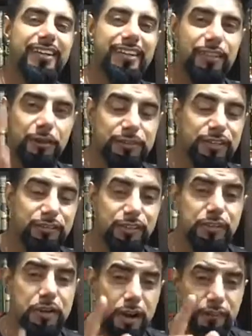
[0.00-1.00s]
those of you
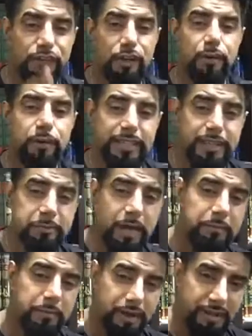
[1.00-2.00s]
not following
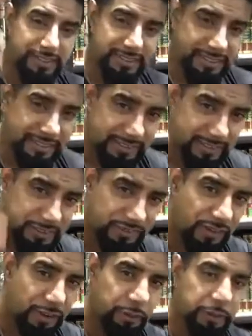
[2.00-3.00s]
Imam Mark, you need to
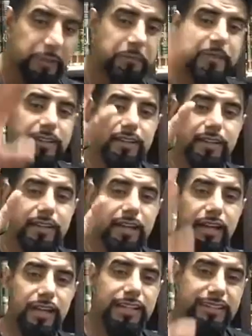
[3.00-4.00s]
follow him
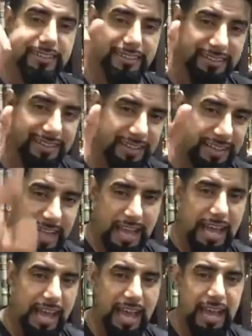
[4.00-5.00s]
like,
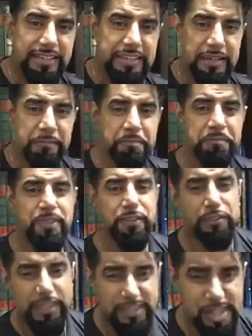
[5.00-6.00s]
add him,
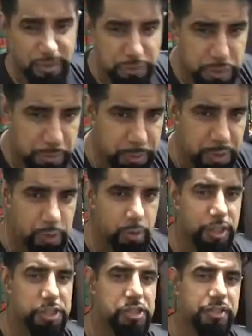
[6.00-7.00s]
reach out to him with your
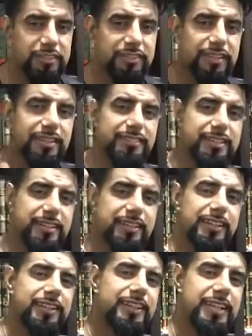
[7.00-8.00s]
questions.
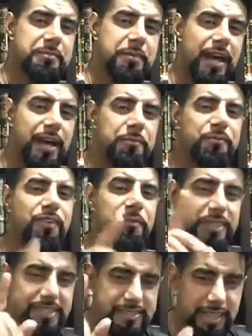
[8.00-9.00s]
Imam from the
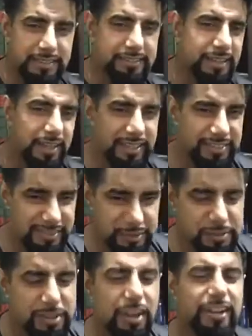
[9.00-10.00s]
stateside,
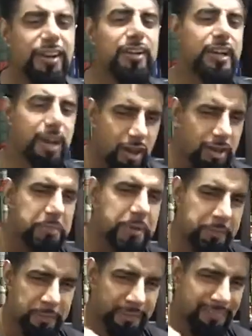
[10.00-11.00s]
who's got it on lock,
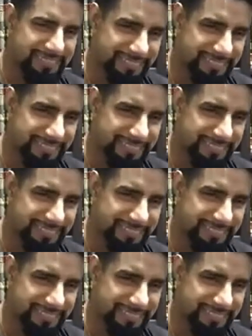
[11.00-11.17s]
people.